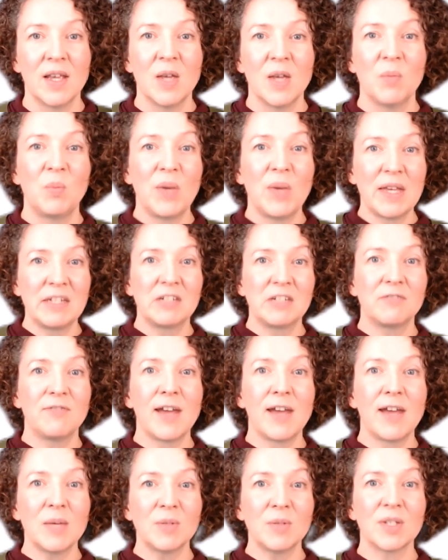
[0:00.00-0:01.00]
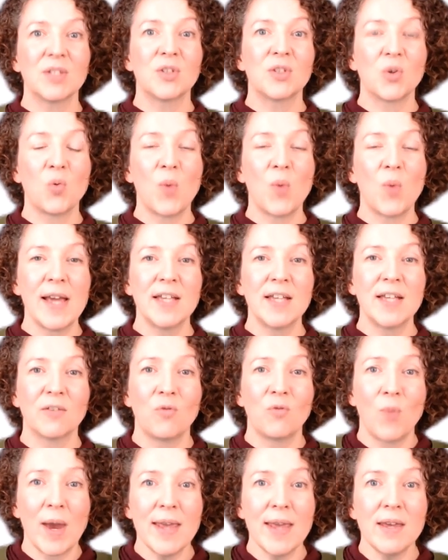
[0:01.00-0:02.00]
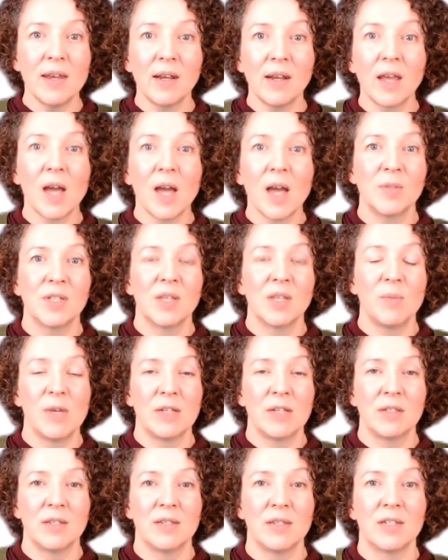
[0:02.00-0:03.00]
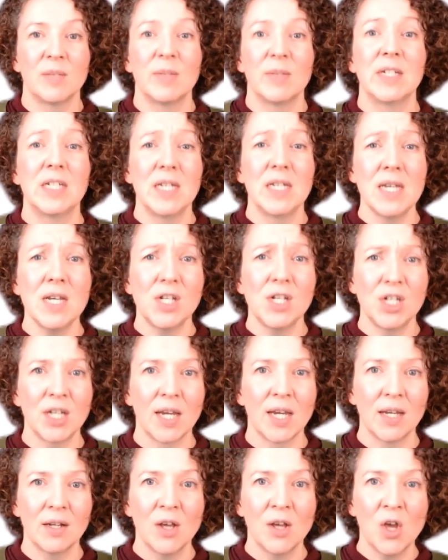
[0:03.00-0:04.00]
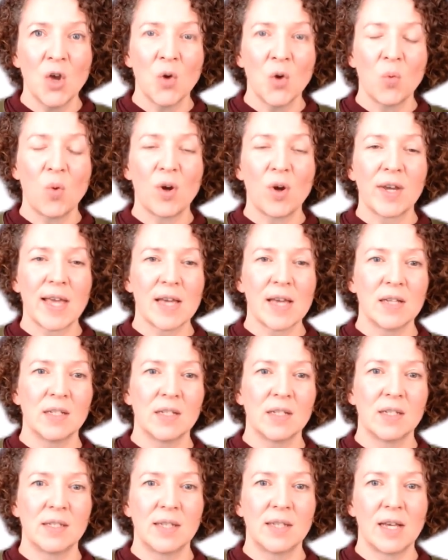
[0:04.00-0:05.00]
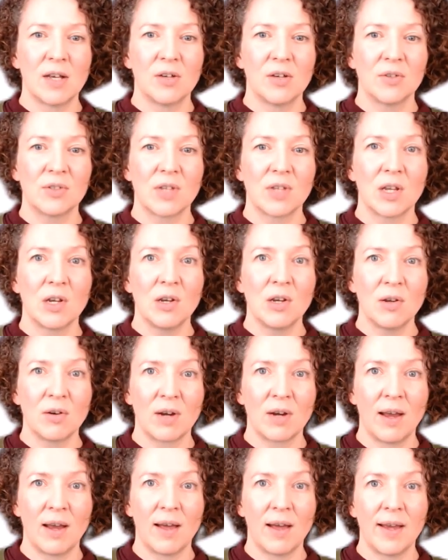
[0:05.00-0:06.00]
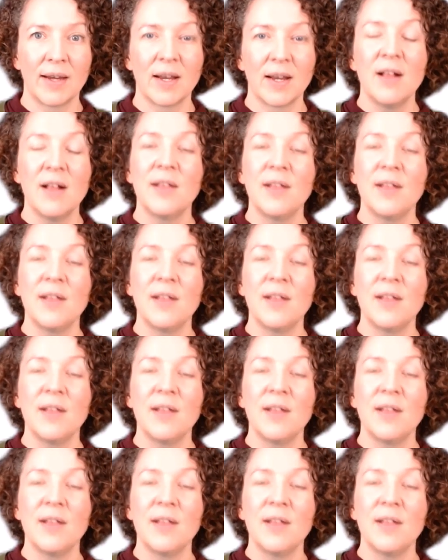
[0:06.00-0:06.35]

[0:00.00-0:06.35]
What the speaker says: being developed as to ways of wakening up to the immune system and teaching it what cancer cells look like.